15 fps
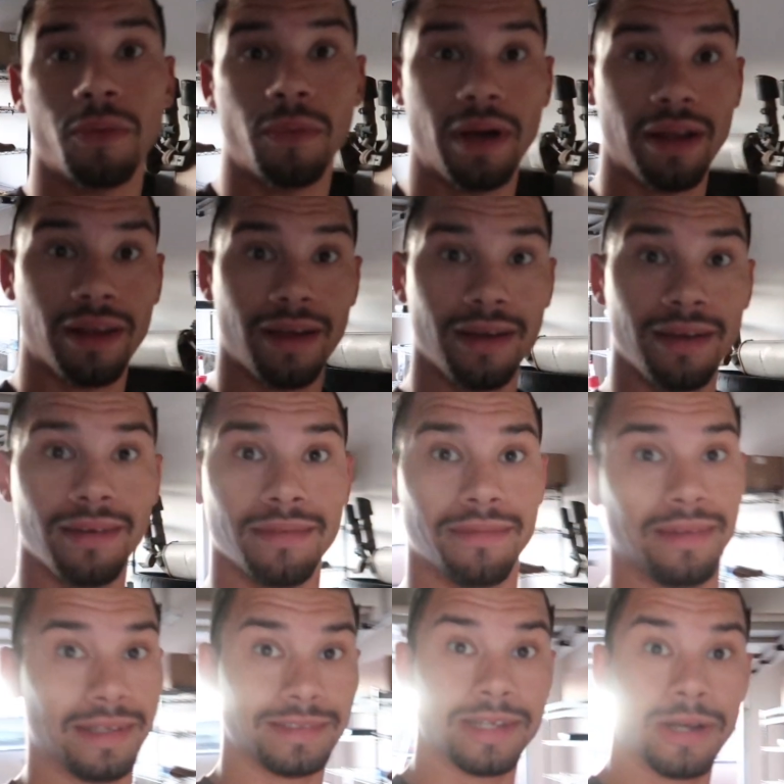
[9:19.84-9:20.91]
Well,
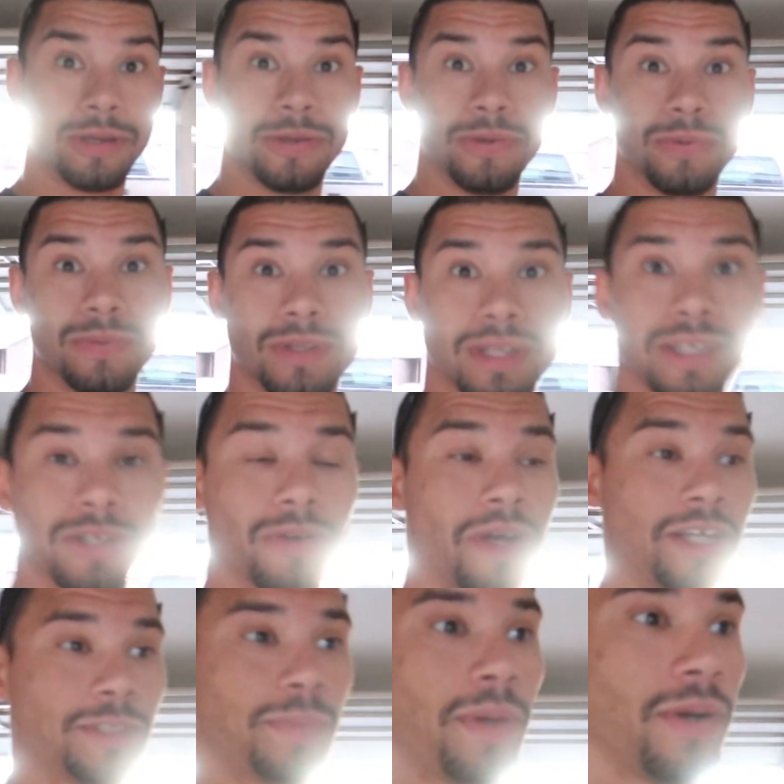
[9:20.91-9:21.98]
that's how you delete your crash